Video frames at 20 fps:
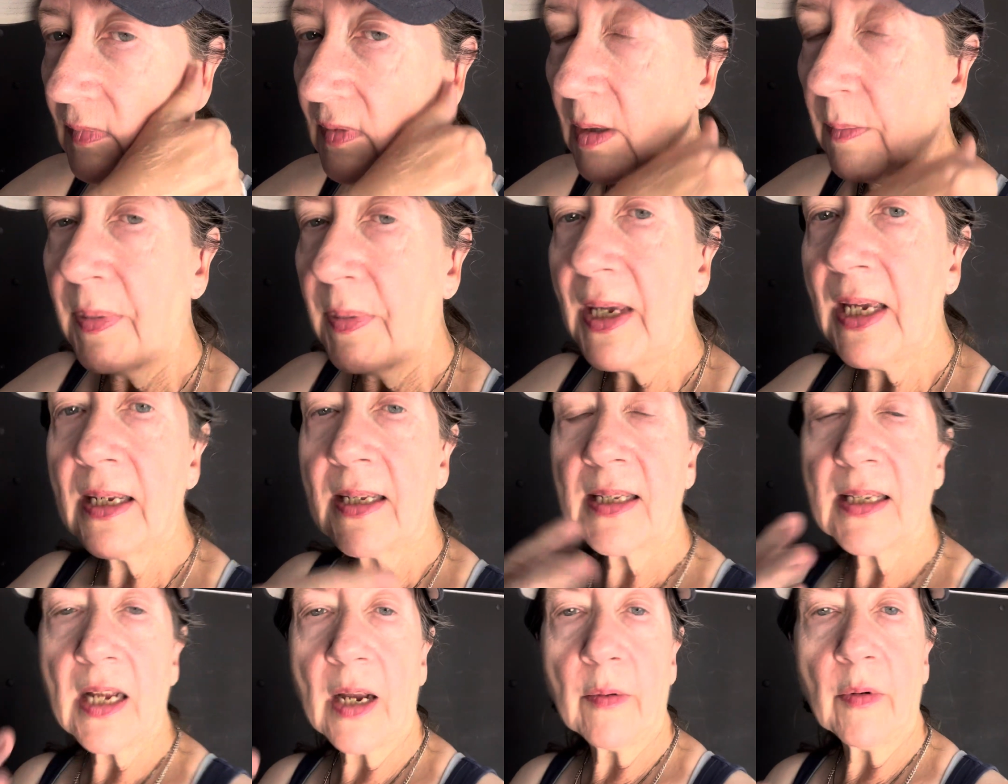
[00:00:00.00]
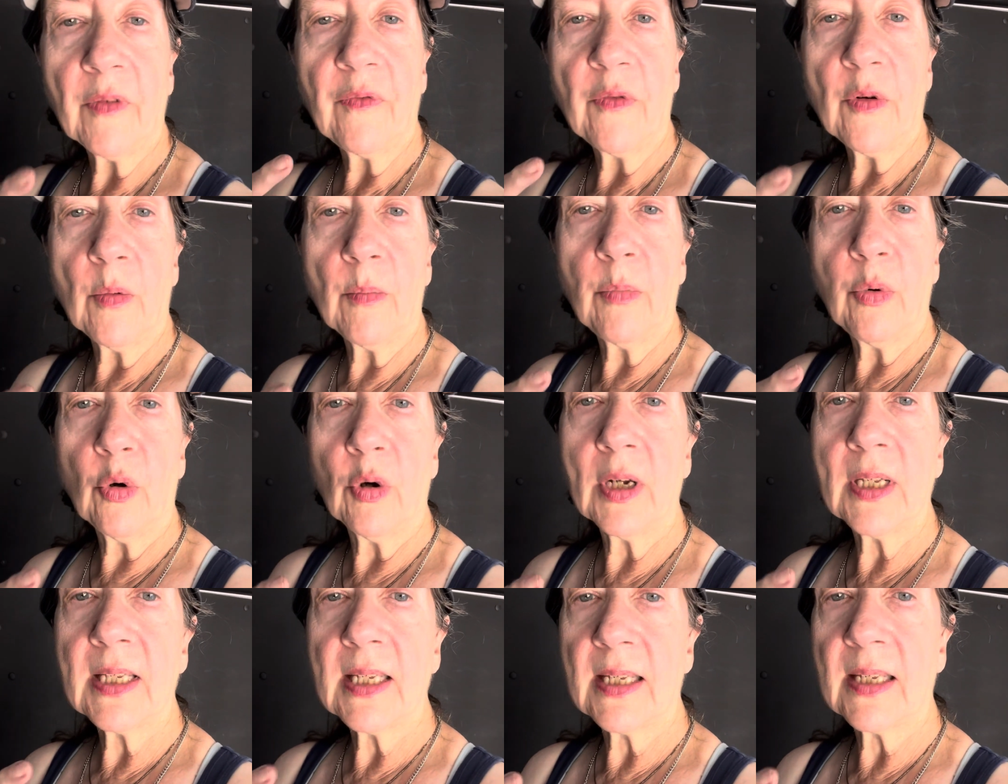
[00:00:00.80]
big styrofoam
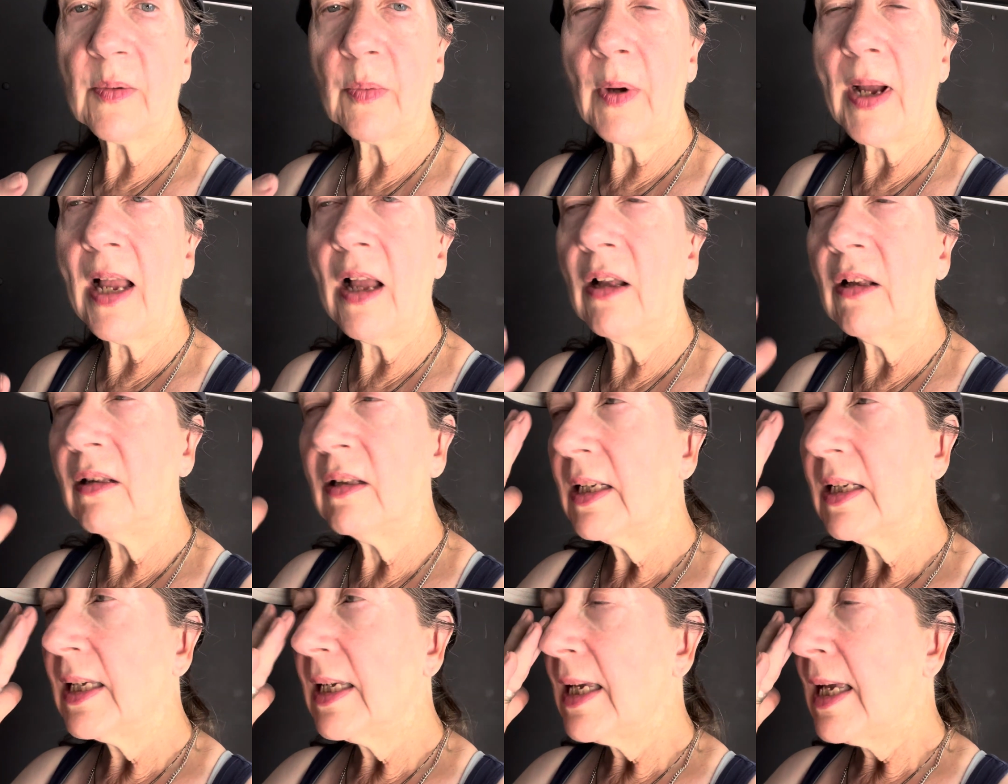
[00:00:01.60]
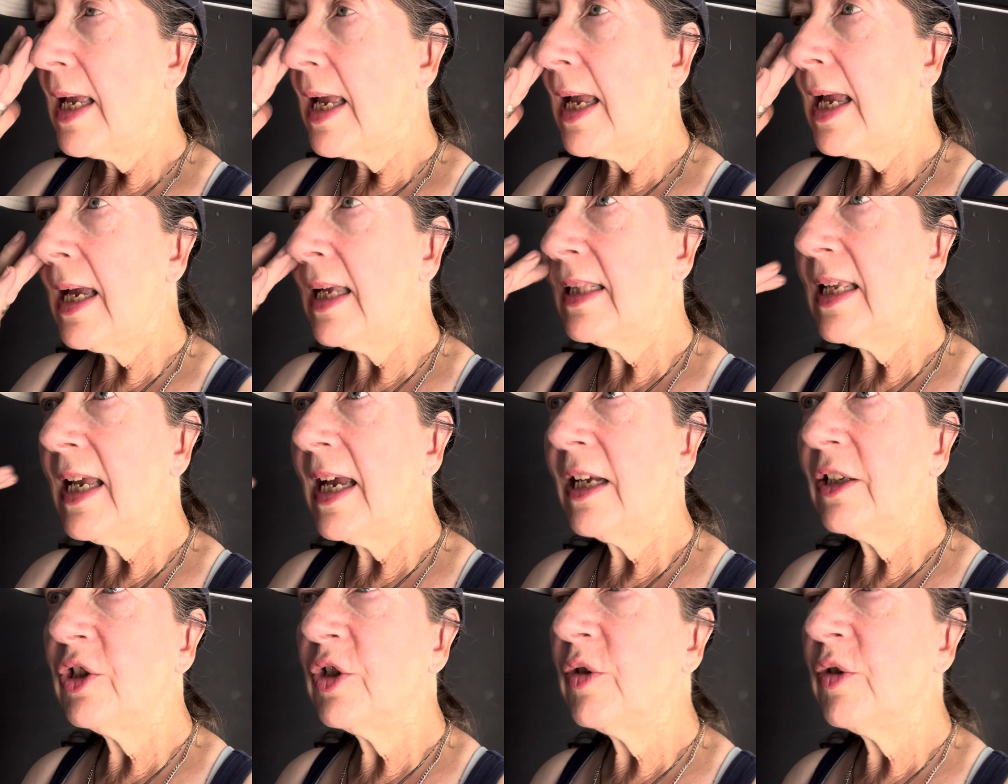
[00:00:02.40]
boards as well. And that